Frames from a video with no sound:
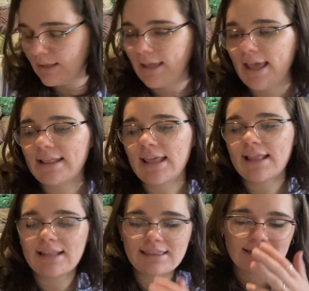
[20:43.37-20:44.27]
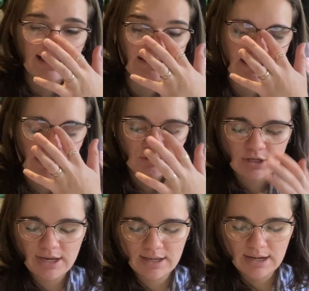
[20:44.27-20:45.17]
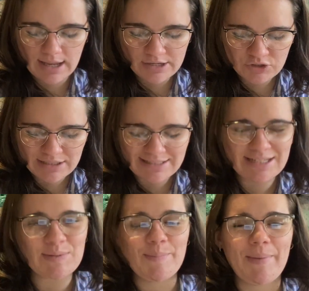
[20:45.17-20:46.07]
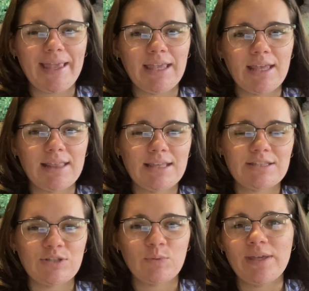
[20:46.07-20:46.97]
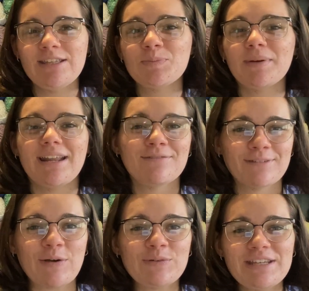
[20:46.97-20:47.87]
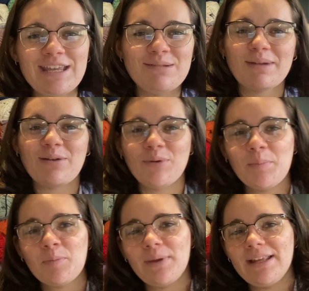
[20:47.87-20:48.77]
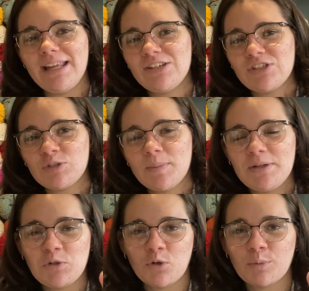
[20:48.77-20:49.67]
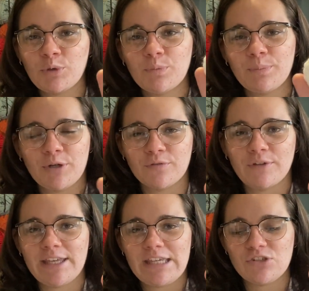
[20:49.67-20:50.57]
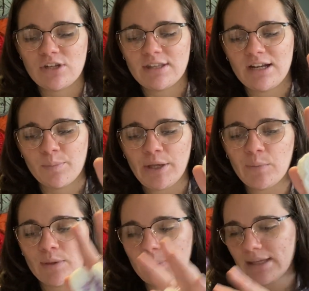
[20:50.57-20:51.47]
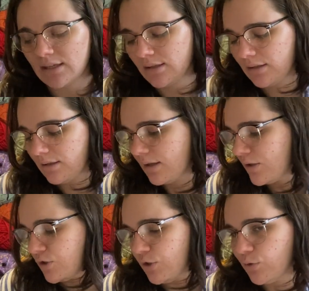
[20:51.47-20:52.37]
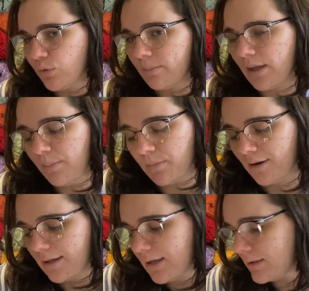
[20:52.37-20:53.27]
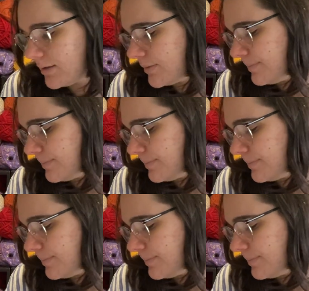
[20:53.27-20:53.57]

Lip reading: And then the last keychain, I actually didn't make it in these 2 weeks, but I found it in my whip bin. It's just my normal butterfly keychain that I bring with me to my markets.